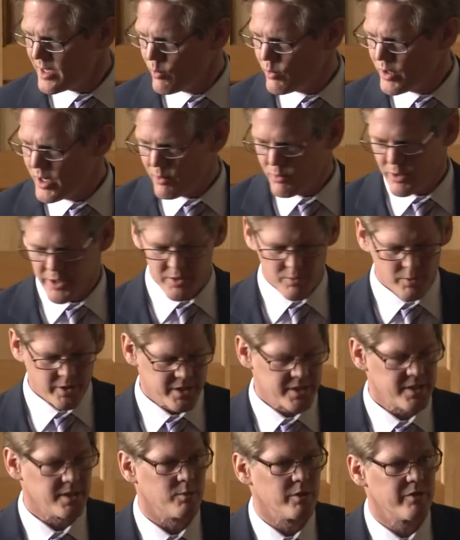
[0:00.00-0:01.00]
well, what did we
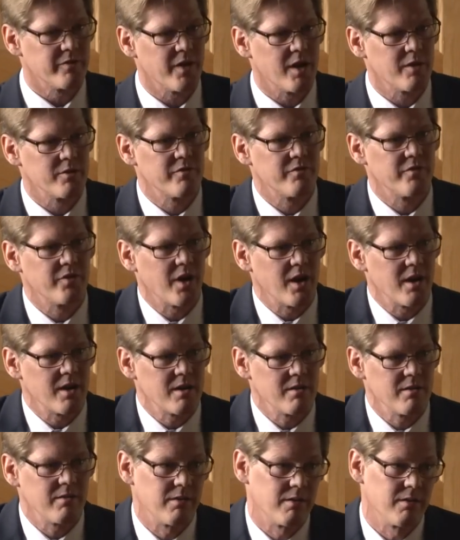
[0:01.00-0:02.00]
see? We found
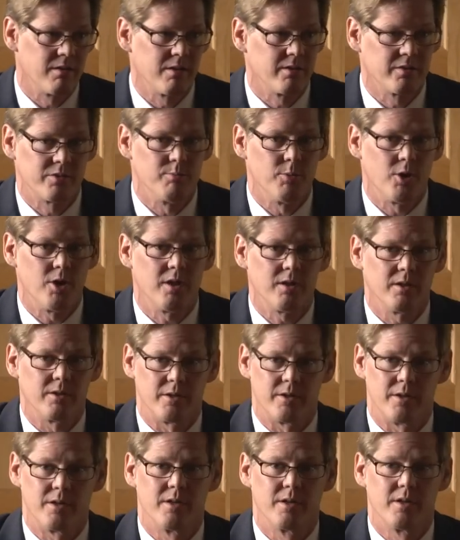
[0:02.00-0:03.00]
far
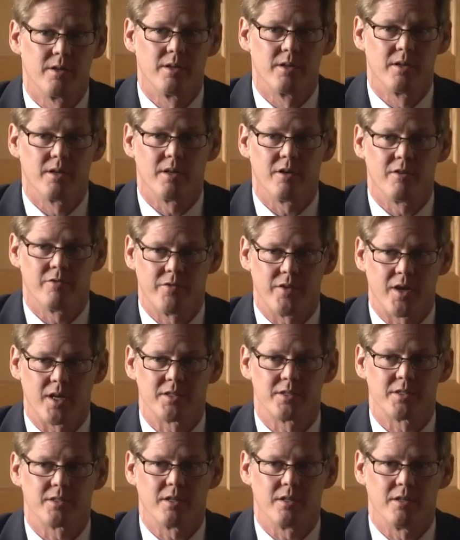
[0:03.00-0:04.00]
smaller
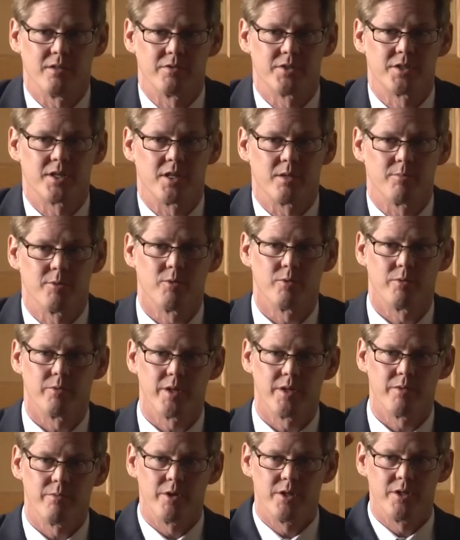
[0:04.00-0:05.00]
effects of stigma when
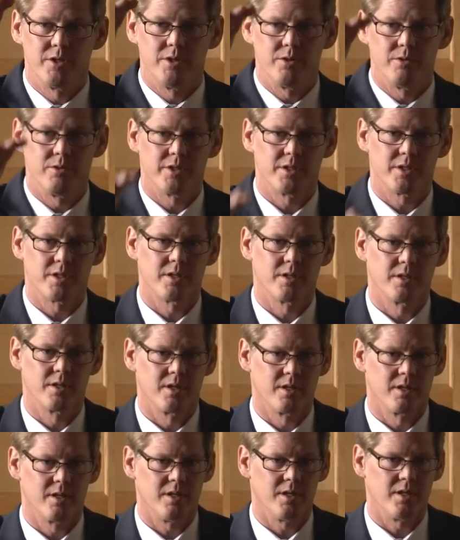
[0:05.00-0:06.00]
we reduced
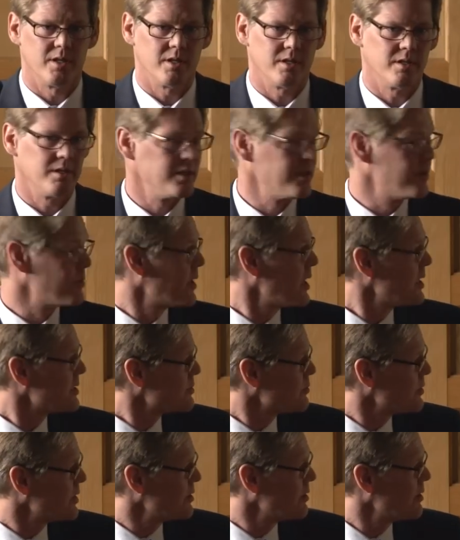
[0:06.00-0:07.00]
the, the
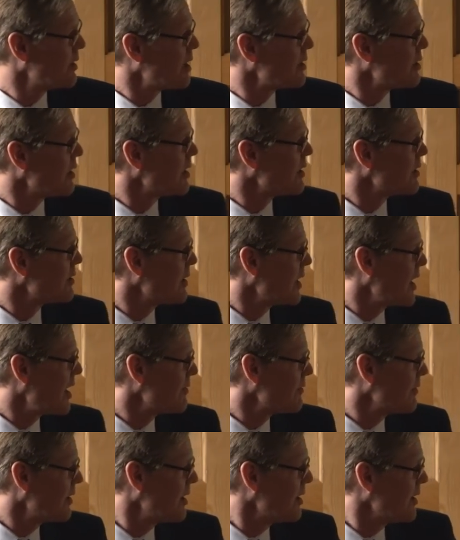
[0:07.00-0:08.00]
arrest. We, our, our,
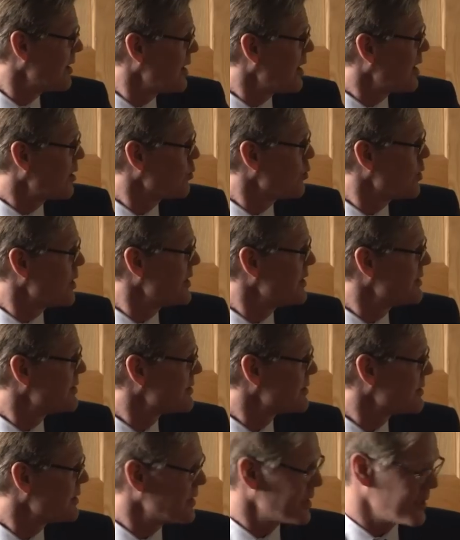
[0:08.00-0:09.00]
ab, our white
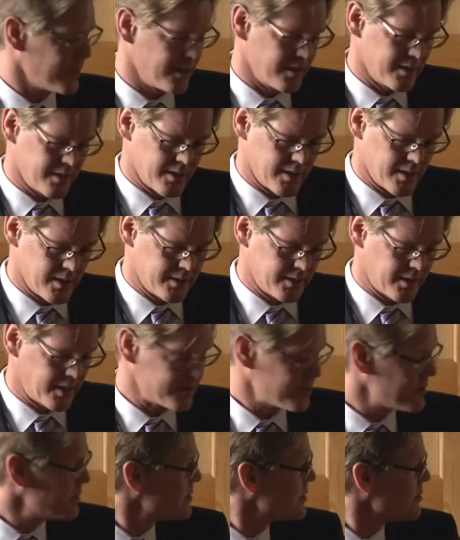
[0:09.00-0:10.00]
uh, uh,
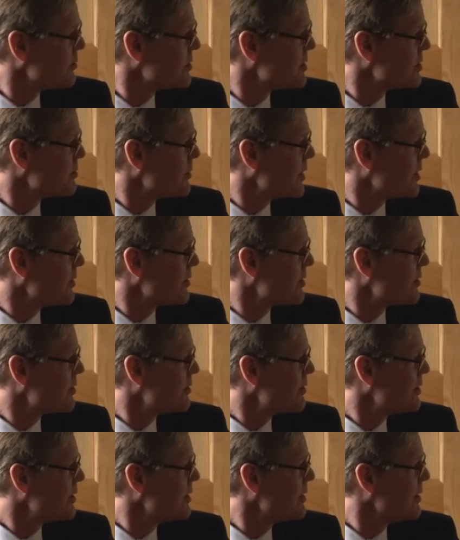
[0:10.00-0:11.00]
testers, it was about
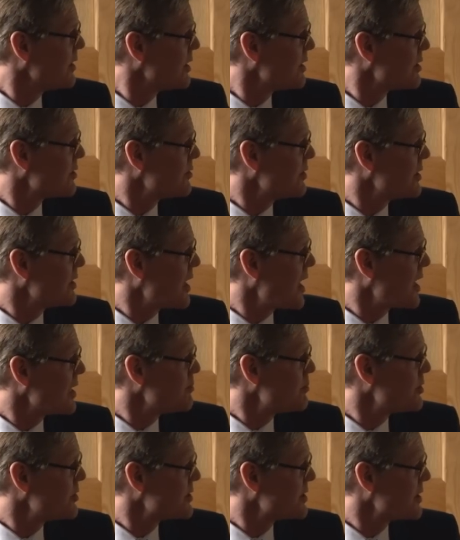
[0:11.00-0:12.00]
30,
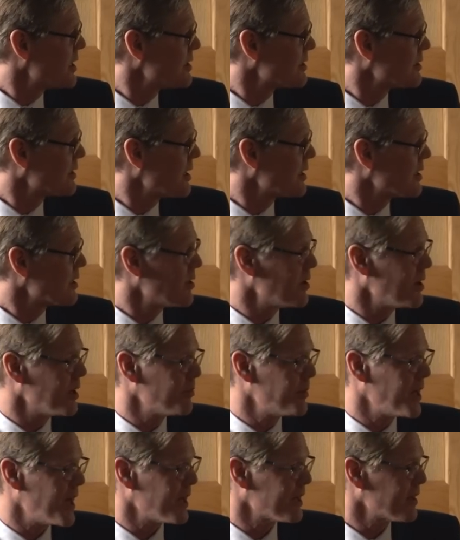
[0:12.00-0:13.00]
39% got a
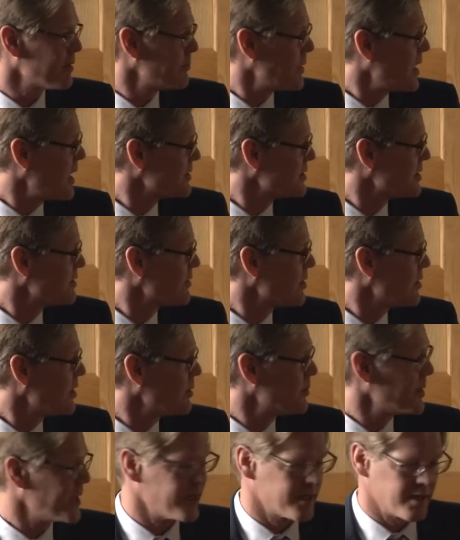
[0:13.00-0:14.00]
callback, a positive
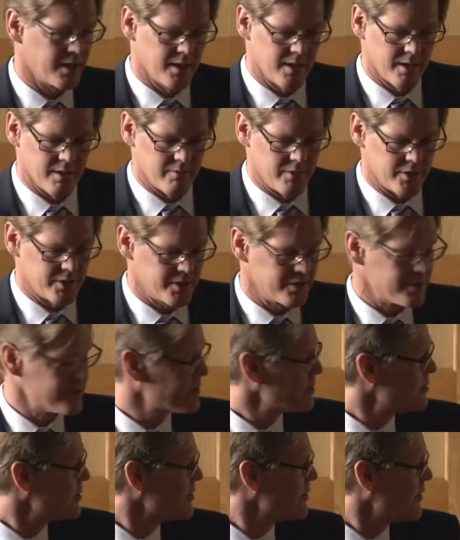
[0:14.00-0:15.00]
callback, versus
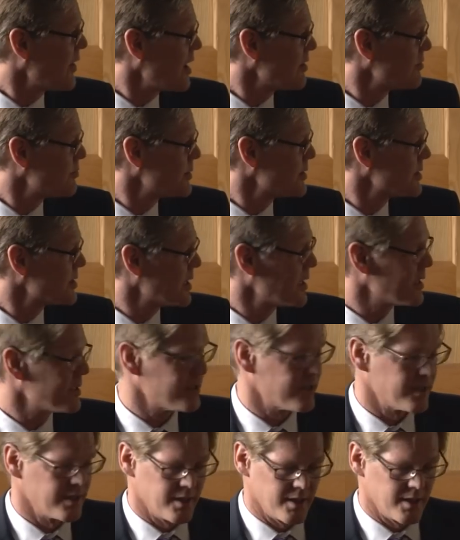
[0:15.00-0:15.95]
35%